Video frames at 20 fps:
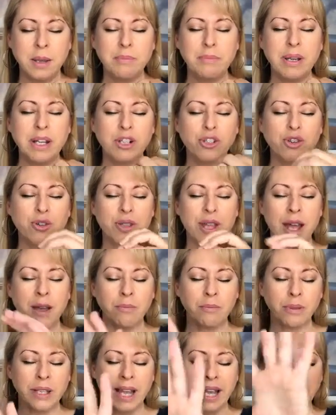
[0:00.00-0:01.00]
picture
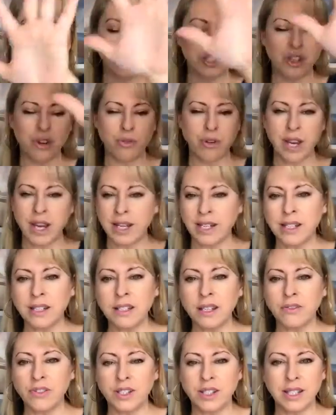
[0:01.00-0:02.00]
that blank screen as
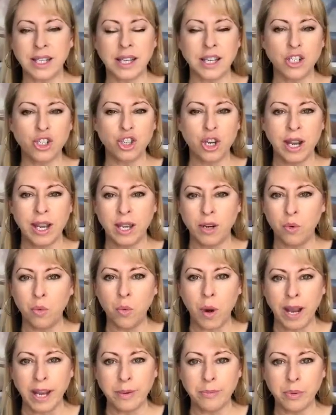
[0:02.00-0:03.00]
if it's like a giant
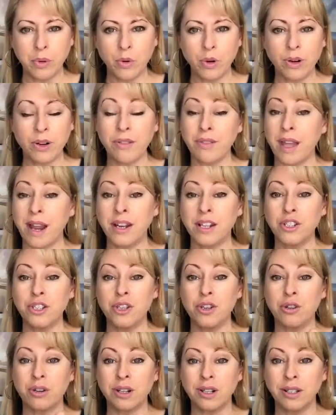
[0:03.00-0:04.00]
whiteboard. That is
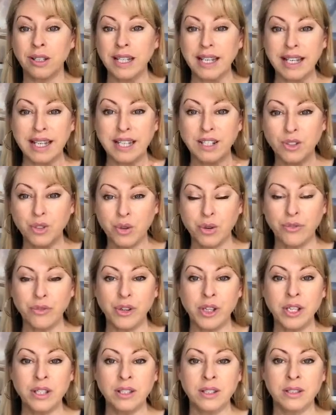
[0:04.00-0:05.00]
your cleaning
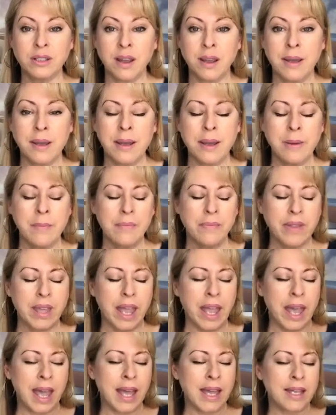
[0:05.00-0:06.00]
surface.
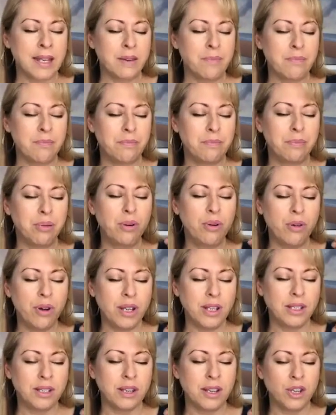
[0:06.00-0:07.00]
And
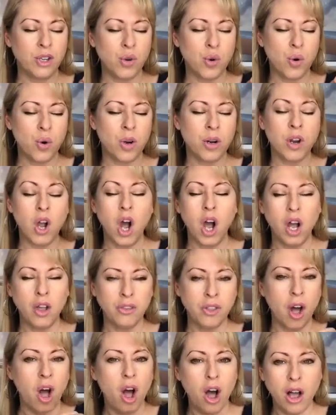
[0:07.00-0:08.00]
put
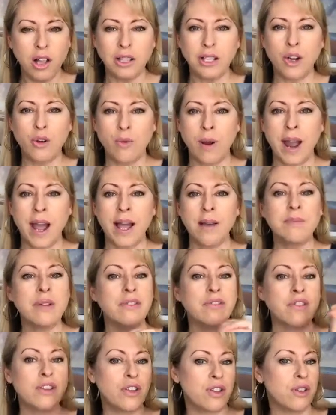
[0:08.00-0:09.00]
the hologram
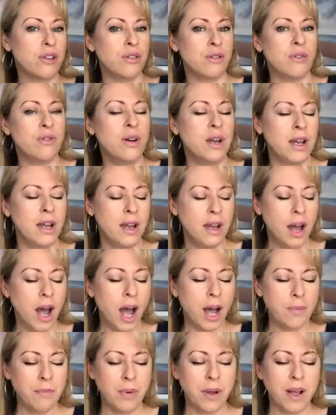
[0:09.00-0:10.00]
of you
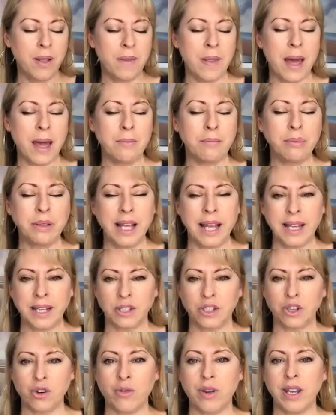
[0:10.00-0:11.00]
up on that blank
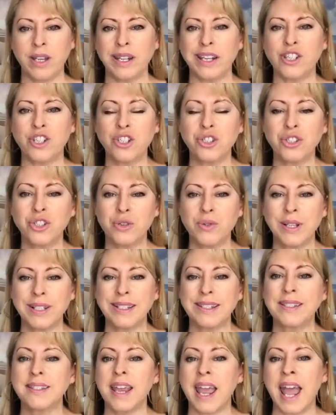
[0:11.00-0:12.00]
screen and just do a
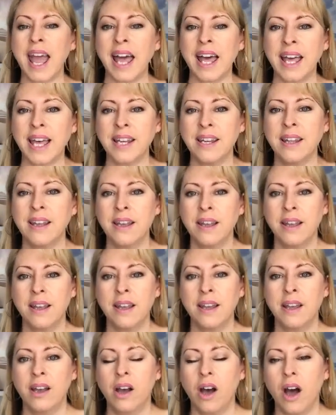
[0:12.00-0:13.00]
scan
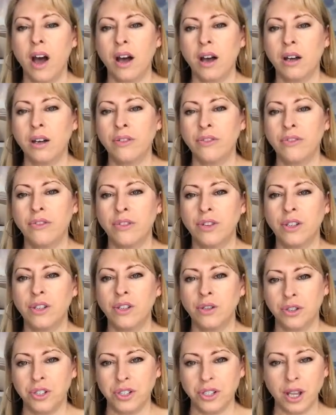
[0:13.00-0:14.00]
of
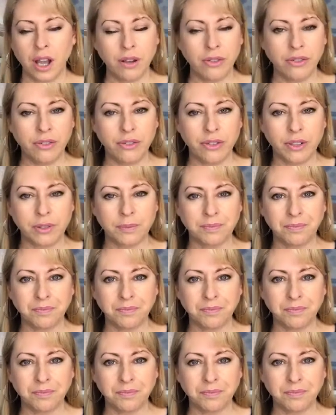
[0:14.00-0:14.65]
yourself.